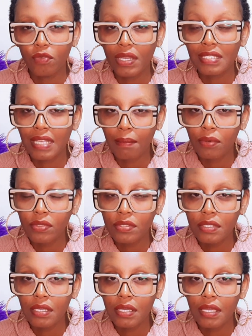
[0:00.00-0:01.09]
examples
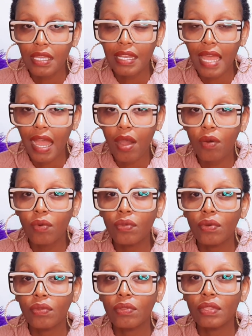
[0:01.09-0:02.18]
in how
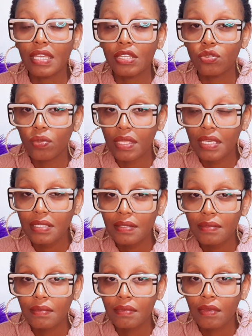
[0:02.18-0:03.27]
they do this.
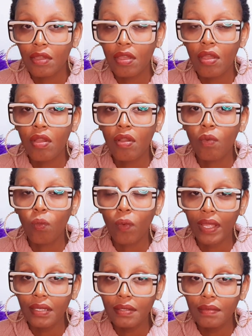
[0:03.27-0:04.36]

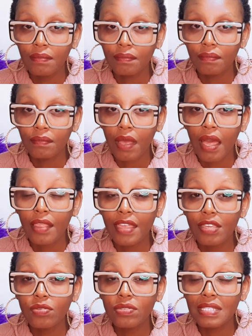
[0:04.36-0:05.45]
One, they
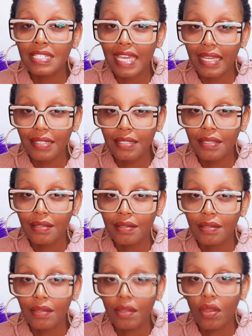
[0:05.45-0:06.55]
use debt
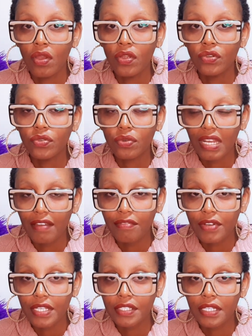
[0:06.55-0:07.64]
to
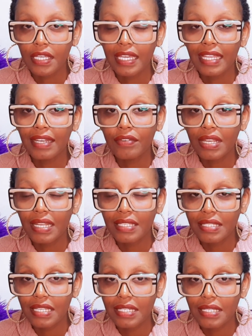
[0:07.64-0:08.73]
leverage in real
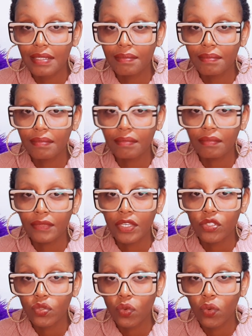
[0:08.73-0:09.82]
estate.
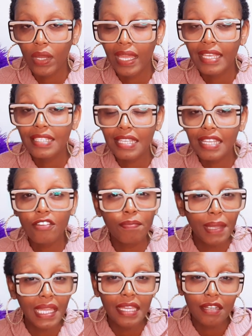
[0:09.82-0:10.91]
So instead of
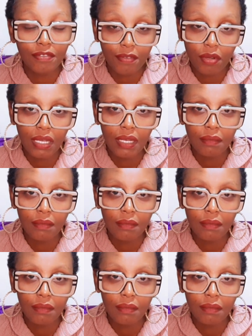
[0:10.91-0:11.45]
paying in full,